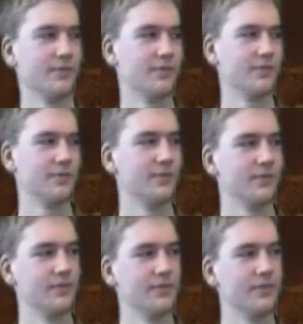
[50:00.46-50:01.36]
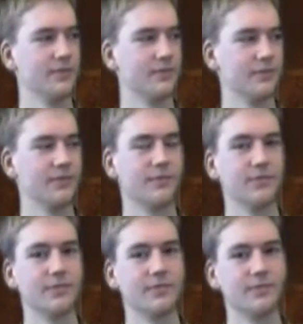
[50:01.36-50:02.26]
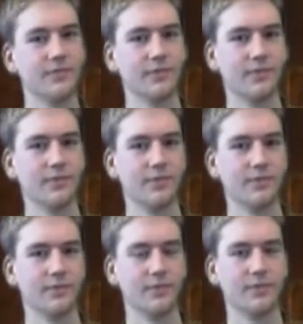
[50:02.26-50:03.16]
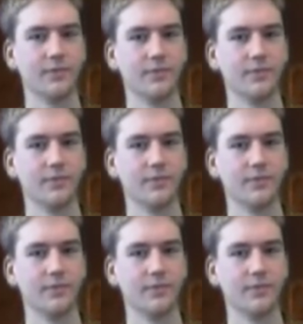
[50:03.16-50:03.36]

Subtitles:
The person shown says nothing.